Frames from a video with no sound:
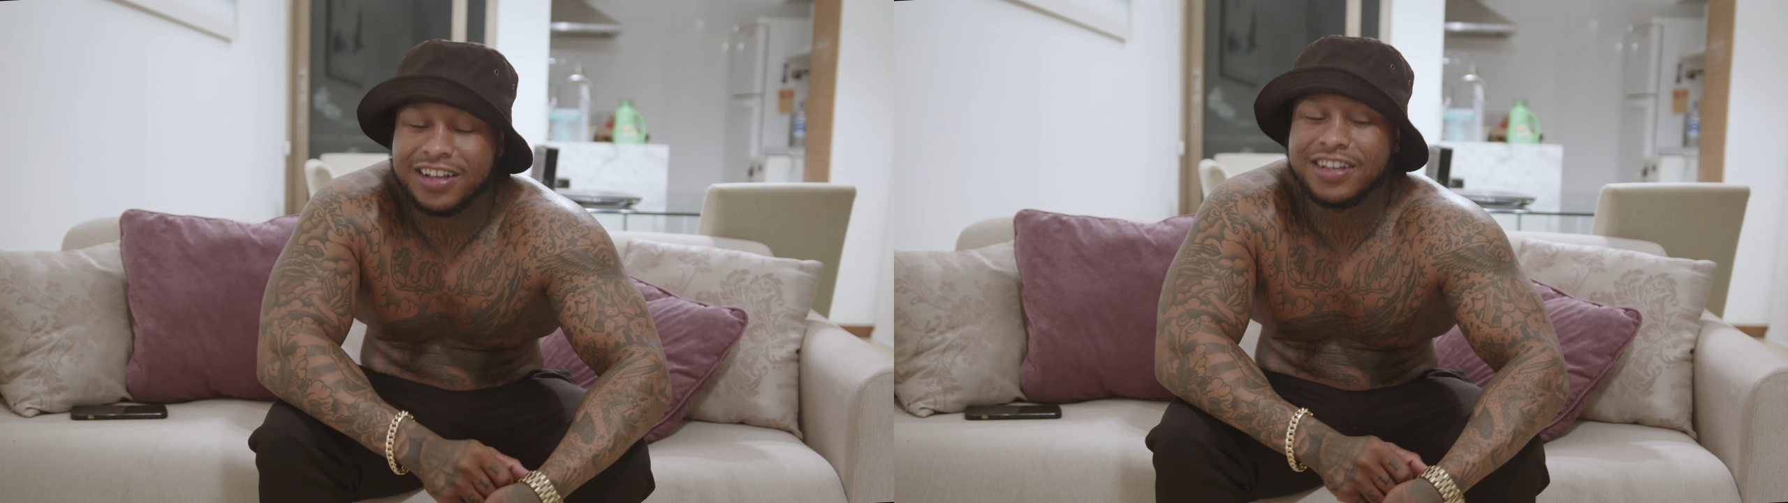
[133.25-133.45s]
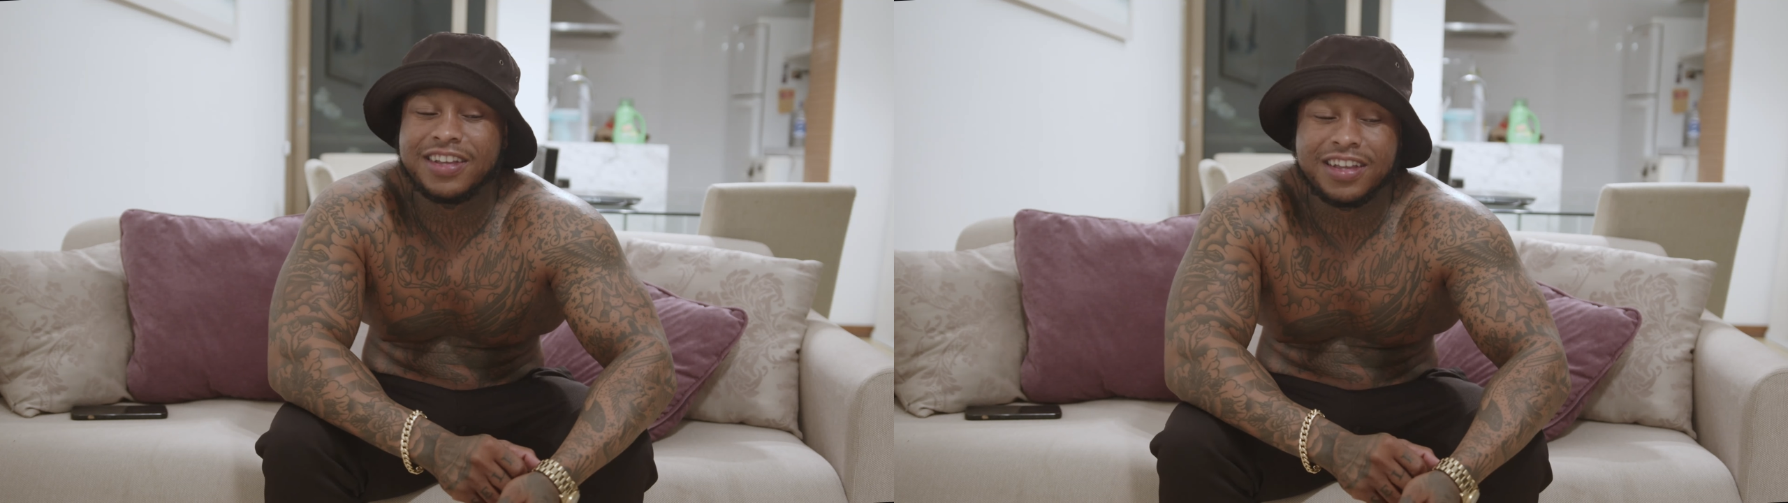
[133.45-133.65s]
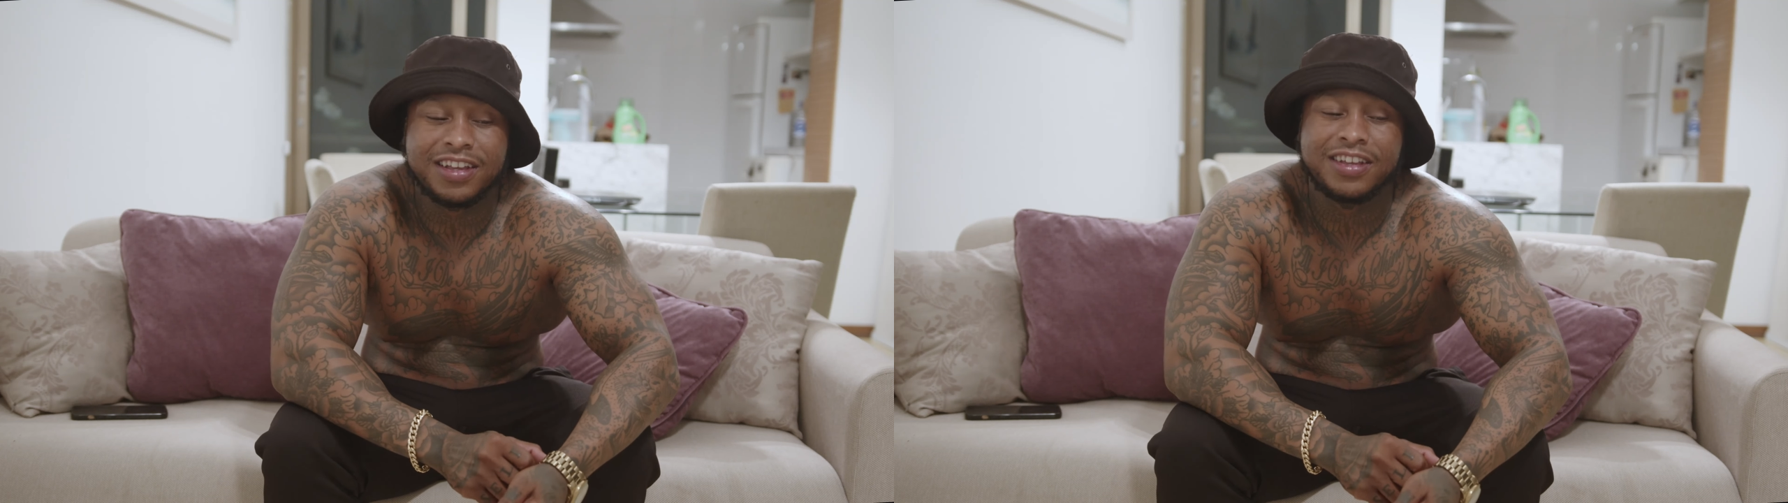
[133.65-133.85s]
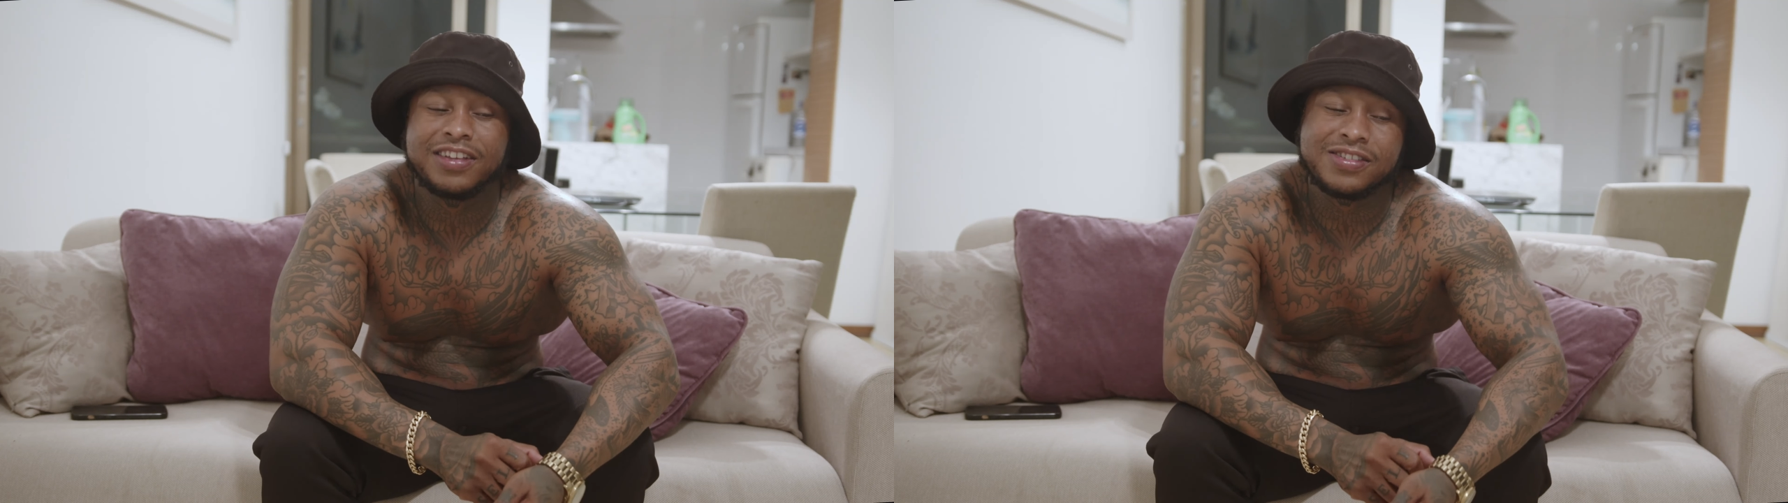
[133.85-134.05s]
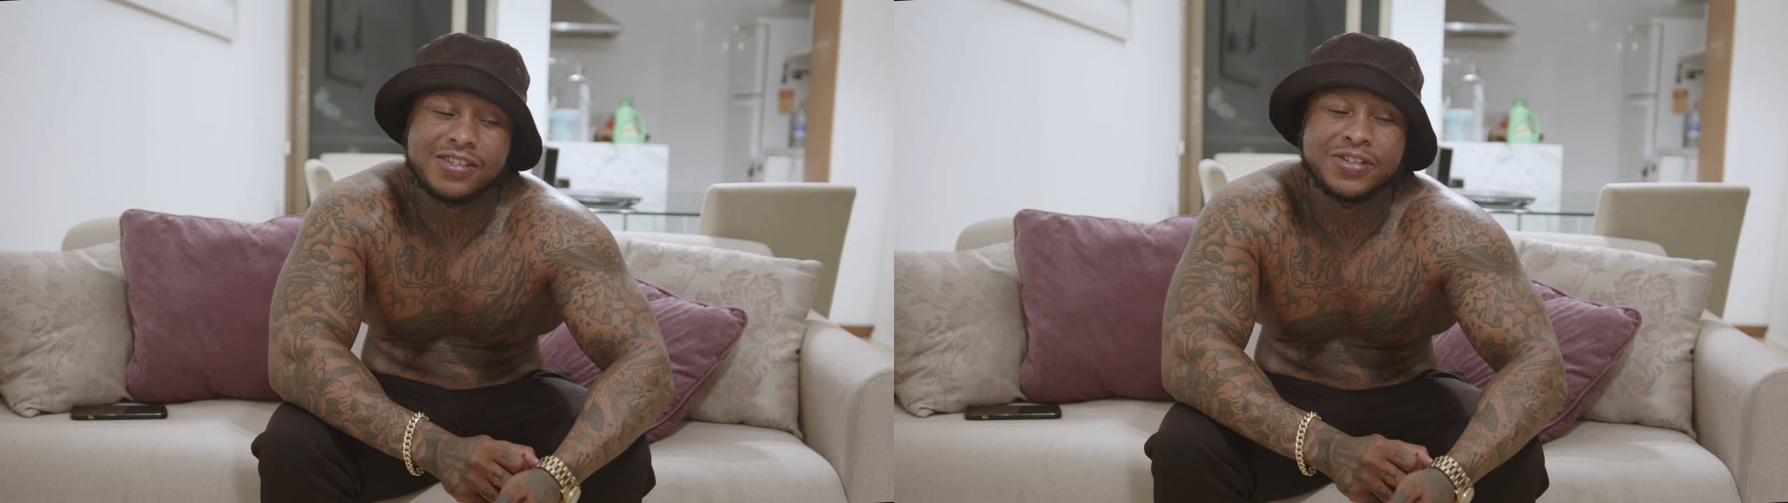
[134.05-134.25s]
Yeah,
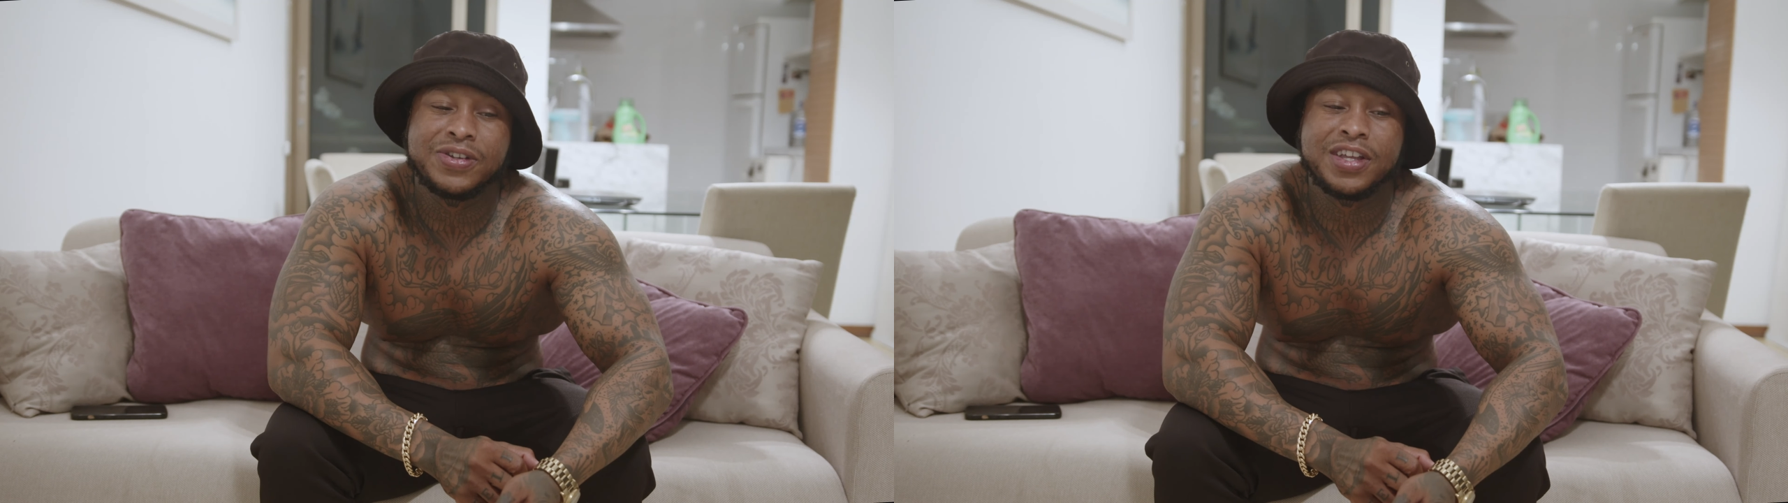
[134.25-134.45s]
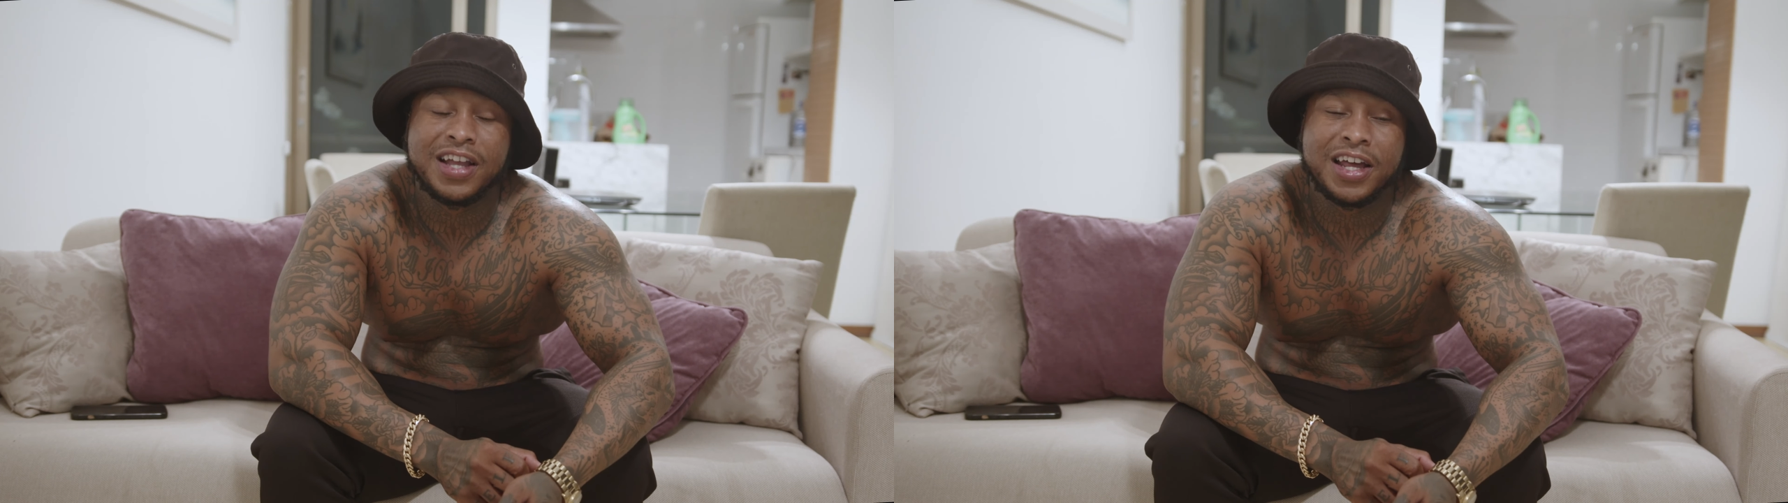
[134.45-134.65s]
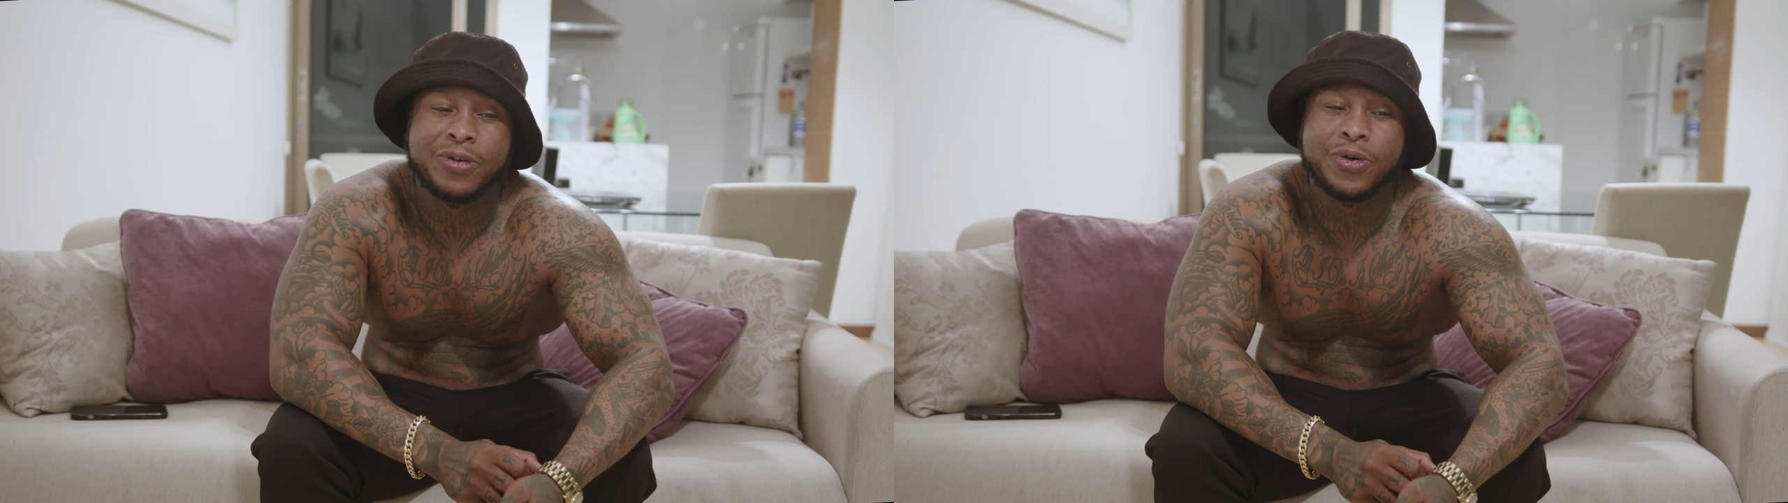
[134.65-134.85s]
so you ain't gotta